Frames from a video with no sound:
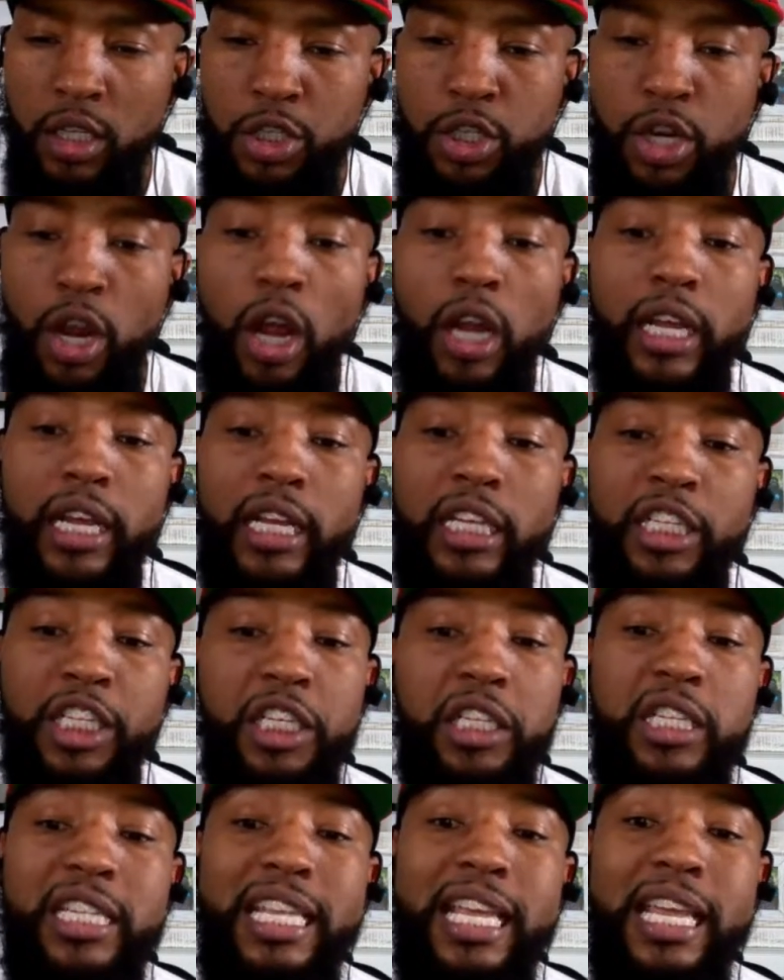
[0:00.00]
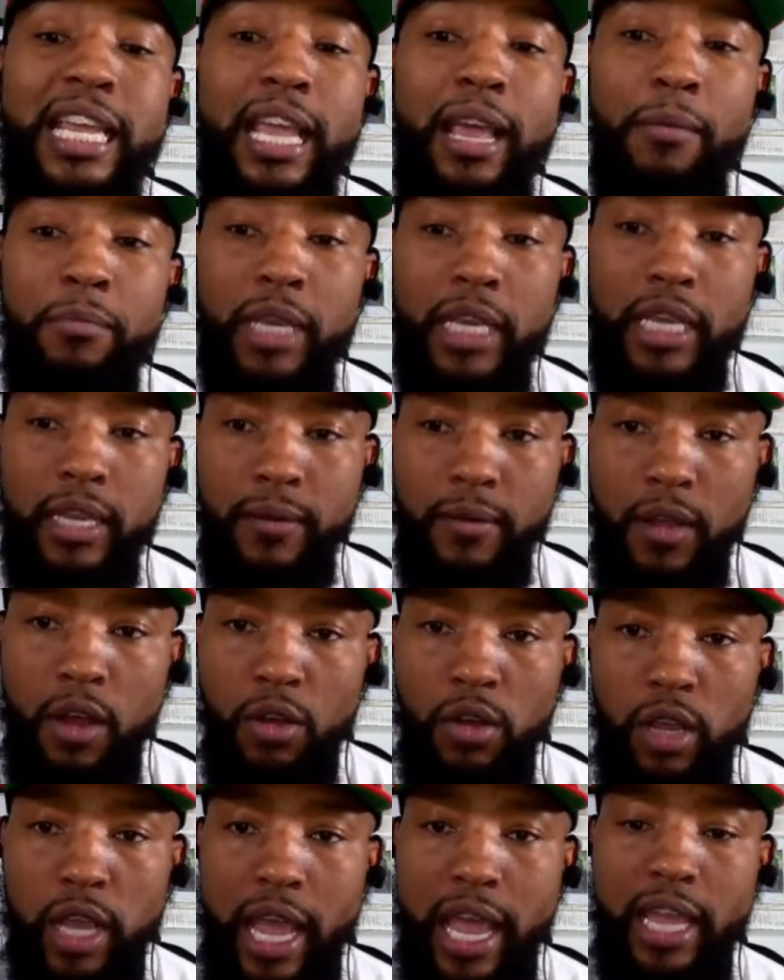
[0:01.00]
Charlotte, just DM me,
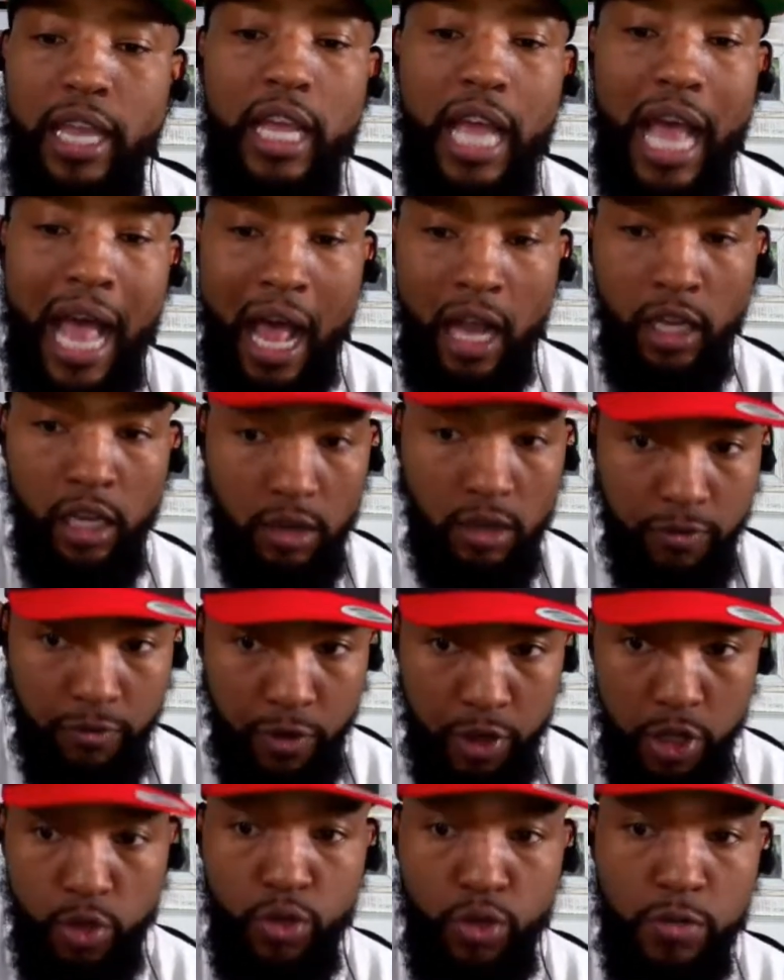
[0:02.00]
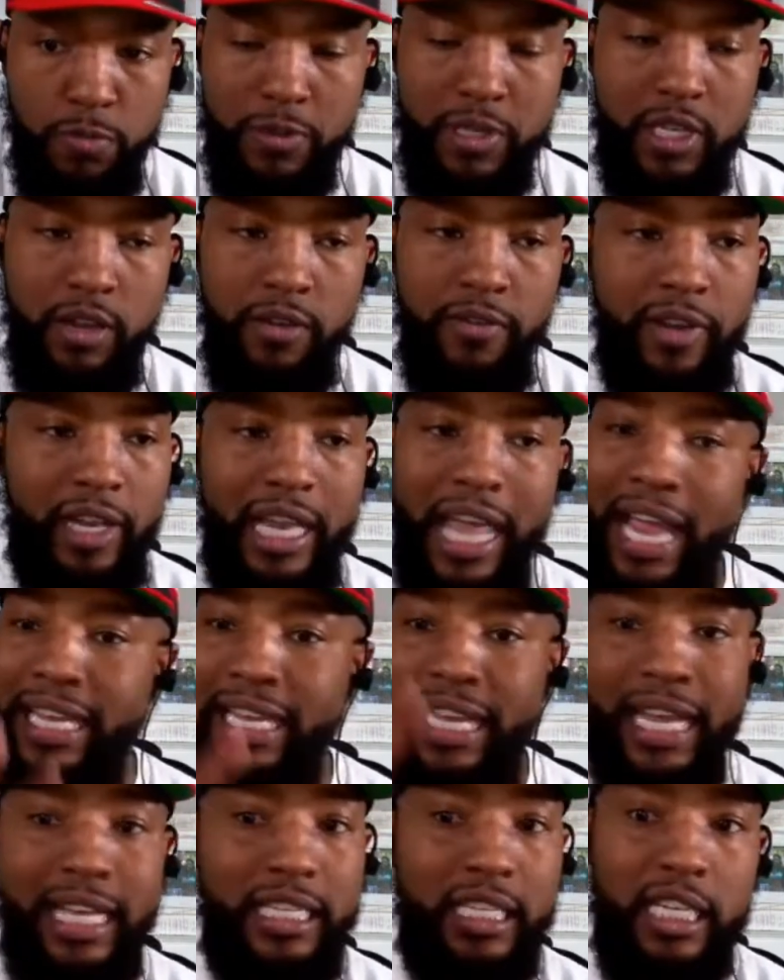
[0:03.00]
okay? I'll look for you specifically.
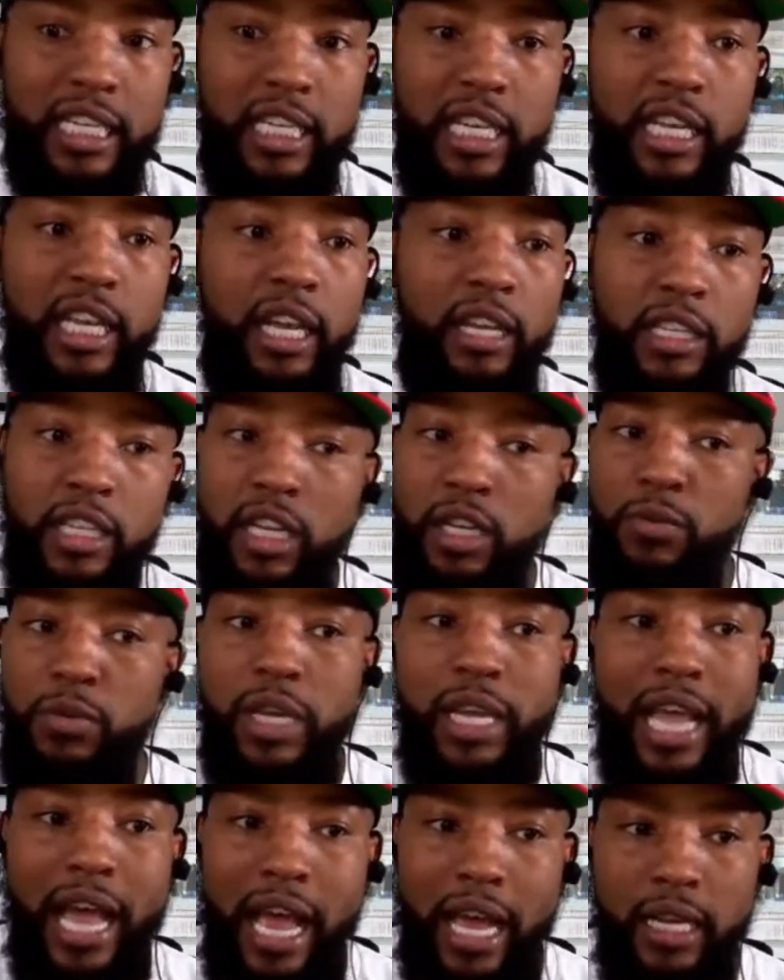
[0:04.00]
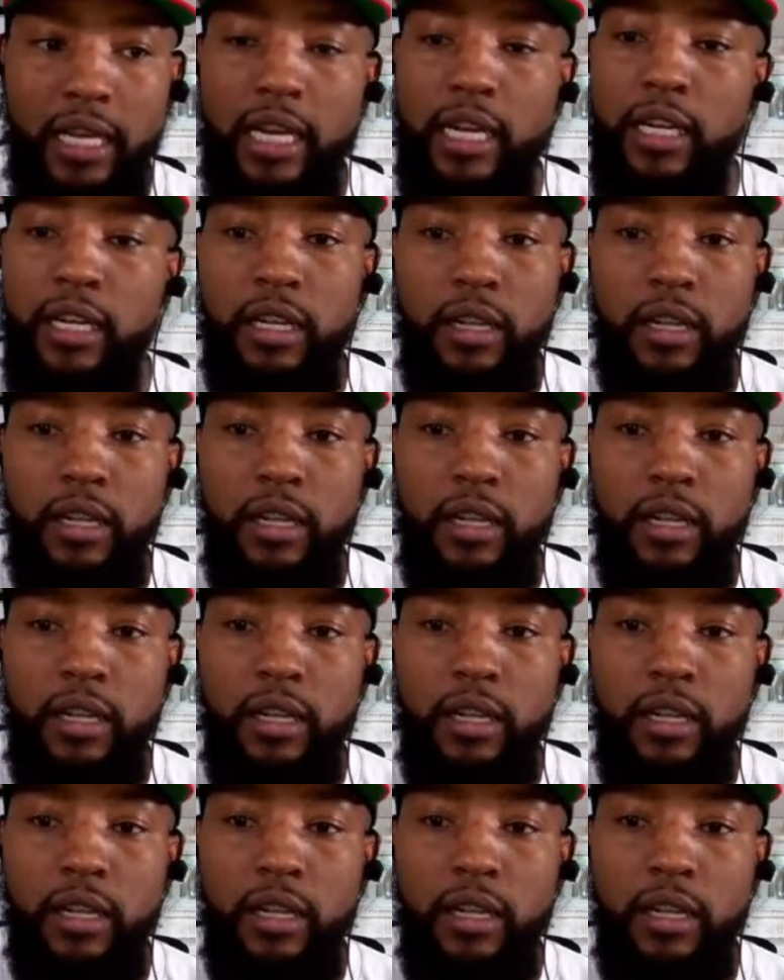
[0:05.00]
I can't see DMs because we got